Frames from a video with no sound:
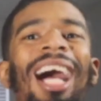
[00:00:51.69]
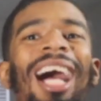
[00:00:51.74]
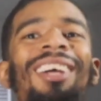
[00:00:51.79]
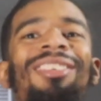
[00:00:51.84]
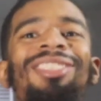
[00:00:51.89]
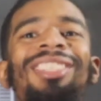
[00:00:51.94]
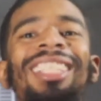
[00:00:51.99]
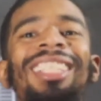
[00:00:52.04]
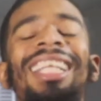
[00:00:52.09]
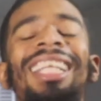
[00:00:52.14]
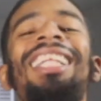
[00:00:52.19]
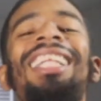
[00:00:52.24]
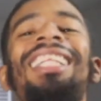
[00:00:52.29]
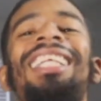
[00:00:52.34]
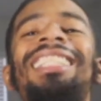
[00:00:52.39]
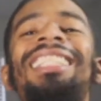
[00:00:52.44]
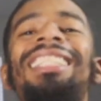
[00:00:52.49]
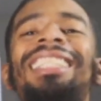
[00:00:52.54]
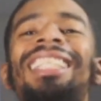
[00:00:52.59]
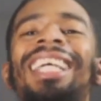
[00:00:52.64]
I've seen
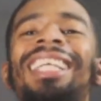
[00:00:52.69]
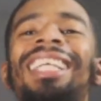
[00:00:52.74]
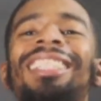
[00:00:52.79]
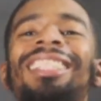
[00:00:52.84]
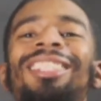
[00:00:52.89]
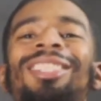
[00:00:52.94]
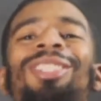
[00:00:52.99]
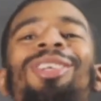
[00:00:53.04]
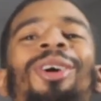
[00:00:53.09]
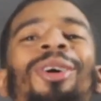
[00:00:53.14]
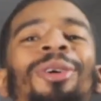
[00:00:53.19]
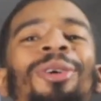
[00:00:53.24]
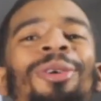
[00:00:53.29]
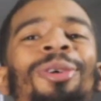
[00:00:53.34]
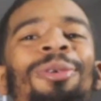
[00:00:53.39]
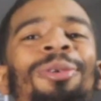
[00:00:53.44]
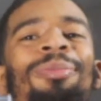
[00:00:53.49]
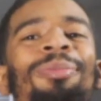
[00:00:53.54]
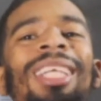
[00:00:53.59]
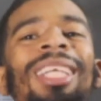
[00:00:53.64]
this in
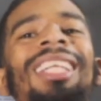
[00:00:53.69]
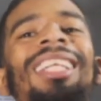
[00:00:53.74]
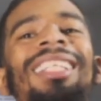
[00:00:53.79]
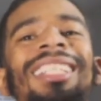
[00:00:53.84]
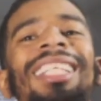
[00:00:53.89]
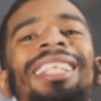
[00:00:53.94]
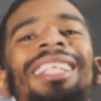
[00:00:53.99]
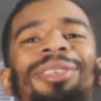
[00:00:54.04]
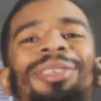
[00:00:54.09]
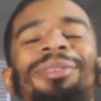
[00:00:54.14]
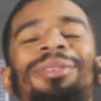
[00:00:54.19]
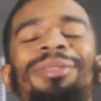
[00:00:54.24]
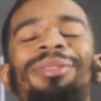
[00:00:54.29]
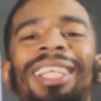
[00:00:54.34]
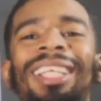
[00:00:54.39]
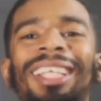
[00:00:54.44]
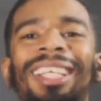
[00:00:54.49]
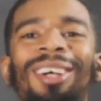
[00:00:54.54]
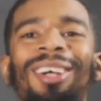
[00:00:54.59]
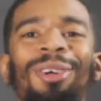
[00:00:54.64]
so many different
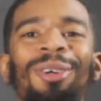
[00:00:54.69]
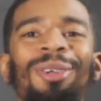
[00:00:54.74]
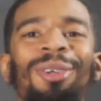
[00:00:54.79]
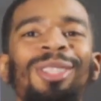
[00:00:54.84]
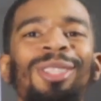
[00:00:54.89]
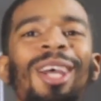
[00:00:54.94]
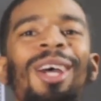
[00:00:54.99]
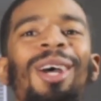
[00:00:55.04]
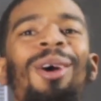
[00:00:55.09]
videos